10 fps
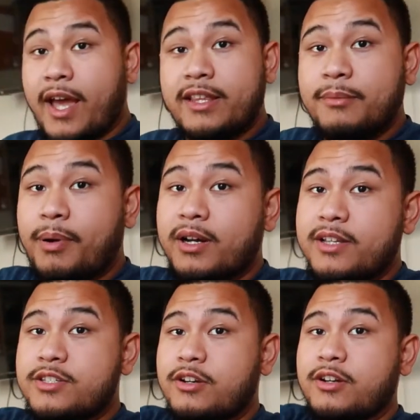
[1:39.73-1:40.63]
And the
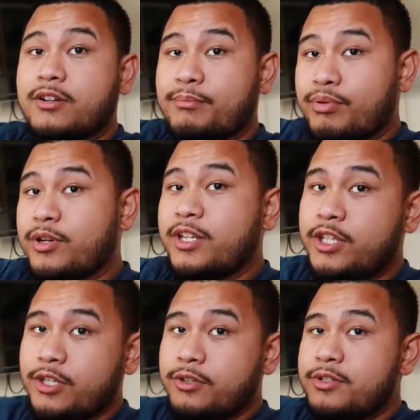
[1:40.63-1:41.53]
pockets are pretty
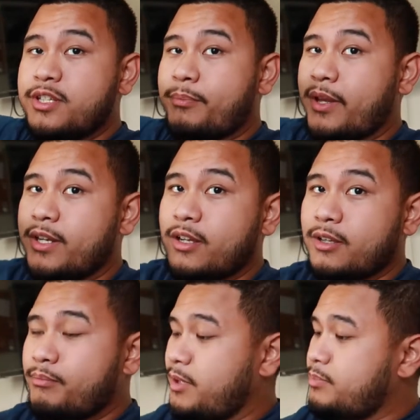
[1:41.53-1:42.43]
huge depending on the
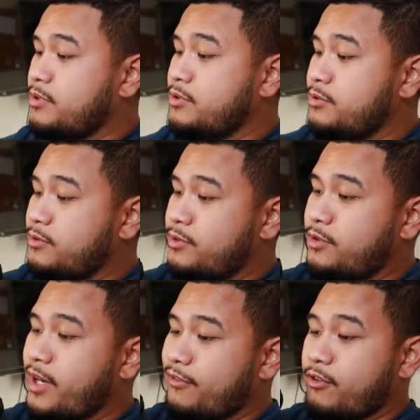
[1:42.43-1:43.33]
people who you
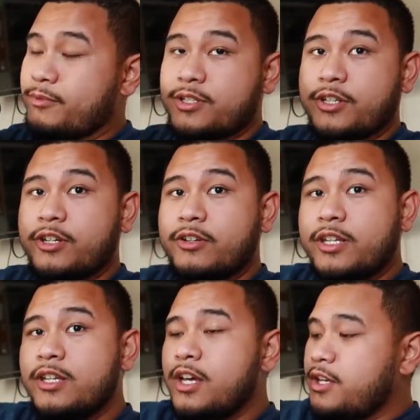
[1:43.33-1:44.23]
get from
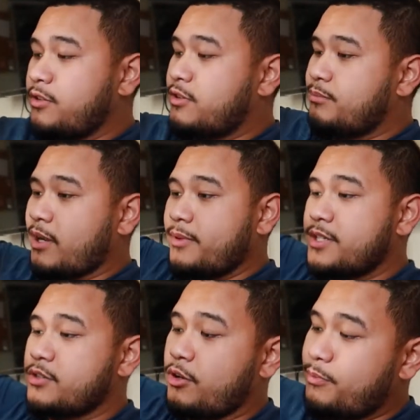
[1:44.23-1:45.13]
security. You could probably
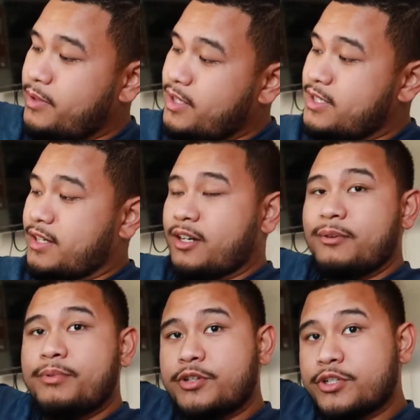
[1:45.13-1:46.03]
just open these
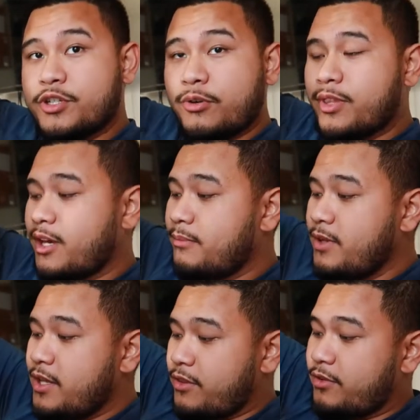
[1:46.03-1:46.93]
up, show them.
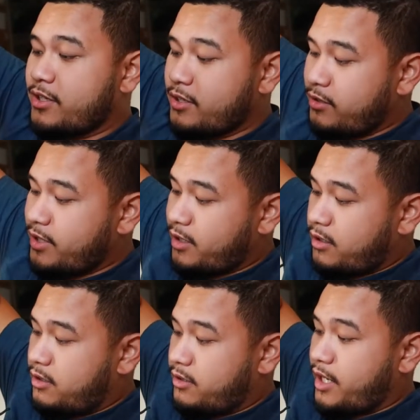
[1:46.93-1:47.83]
They're gonna go
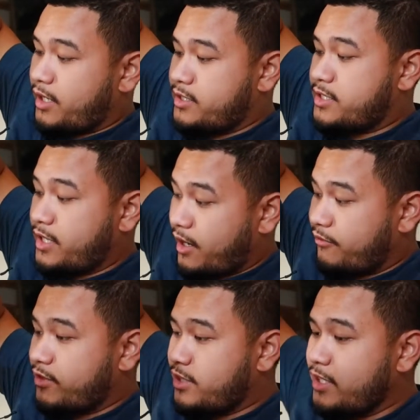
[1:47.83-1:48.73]
like, oh yeah, I can see
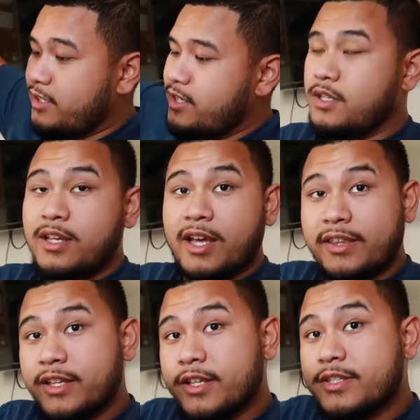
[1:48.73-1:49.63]
everything. And
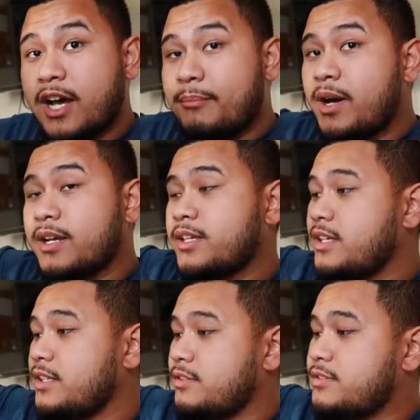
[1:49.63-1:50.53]
then the top
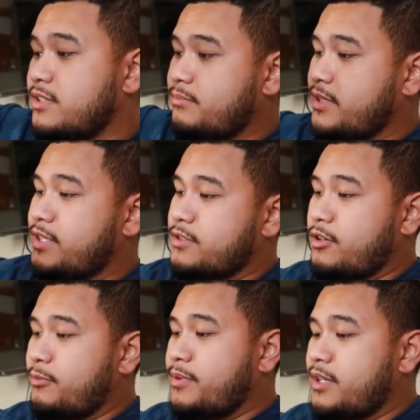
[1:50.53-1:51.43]
pocket, you simply just
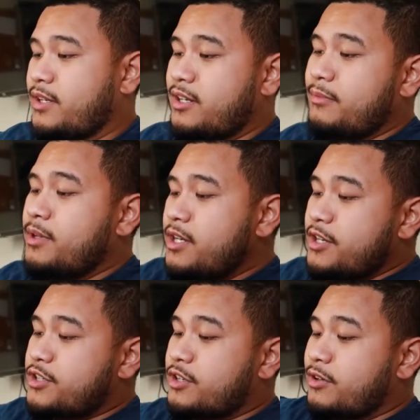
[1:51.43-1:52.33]
open it up,
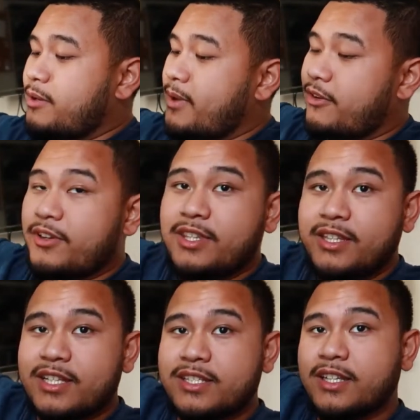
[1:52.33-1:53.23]
show them everything
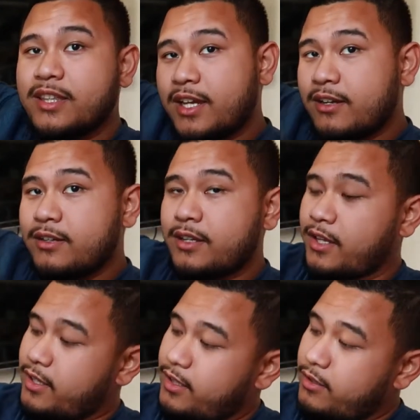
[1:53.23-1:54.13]
that's in there,
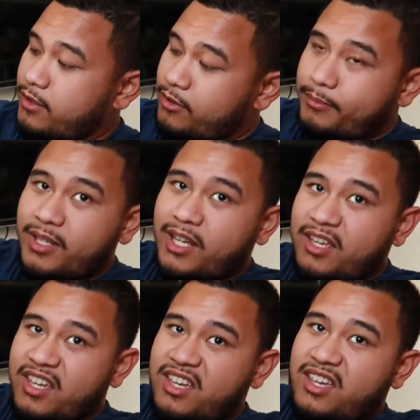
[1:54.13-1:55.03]
and then they'll be like,
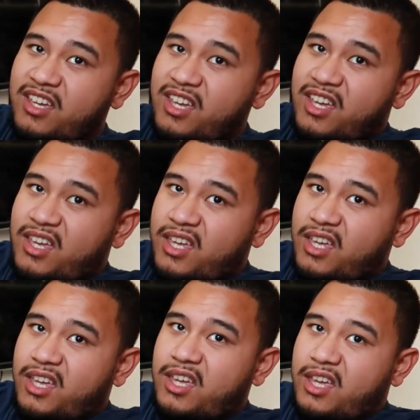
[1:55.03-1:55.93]
eh,
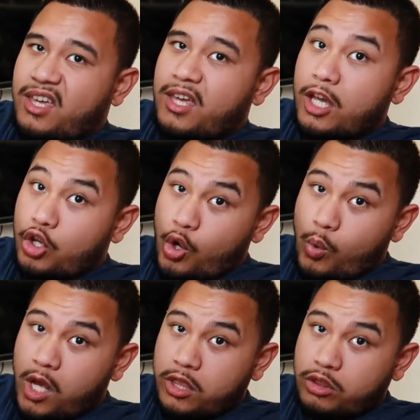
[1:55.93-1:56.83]
eh, eh, go
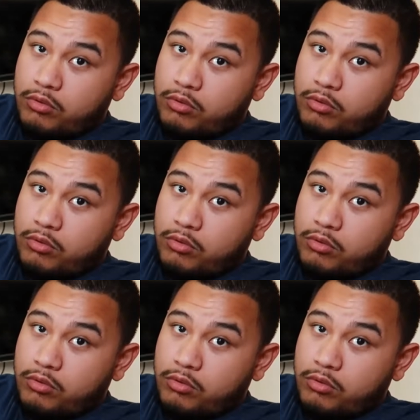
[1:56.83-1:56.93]
on